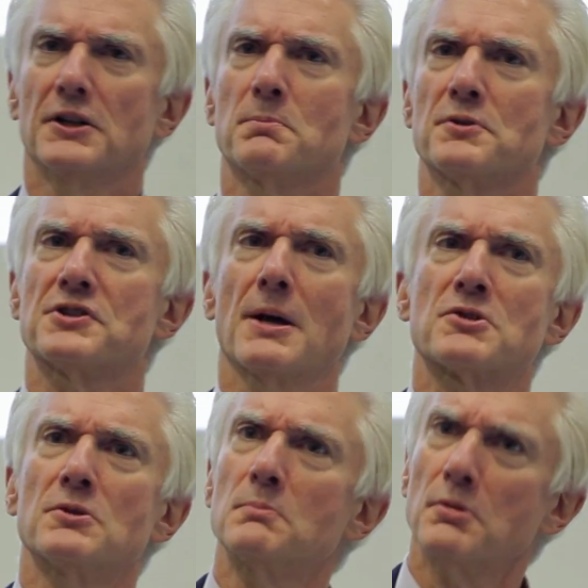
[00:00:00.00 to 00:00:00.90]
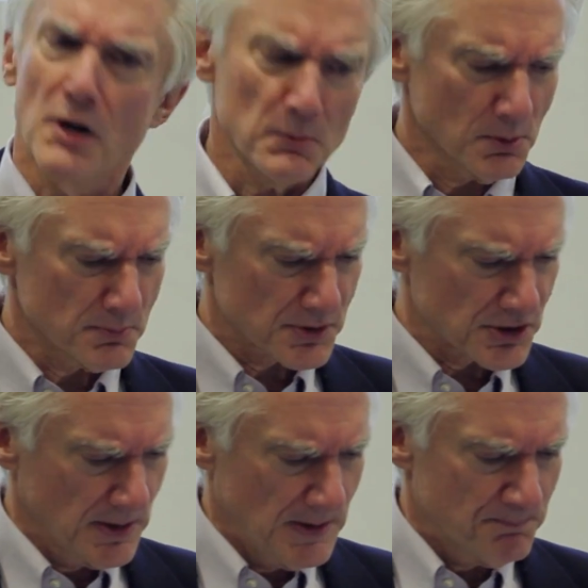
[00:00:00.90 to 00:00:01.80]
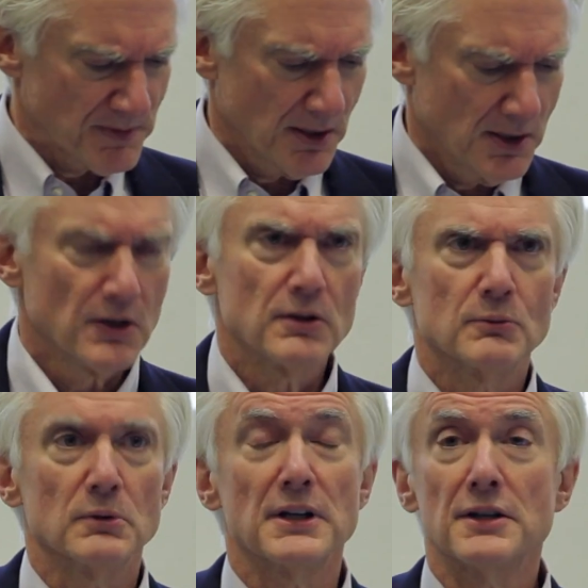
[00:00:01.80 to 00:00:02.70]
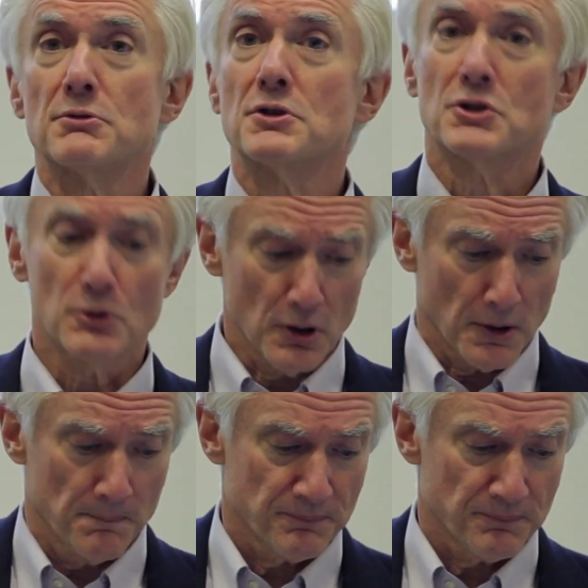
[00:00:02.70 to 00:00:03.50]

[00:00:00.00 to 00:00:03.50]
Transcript: and perception problems? Well, the answer is sure.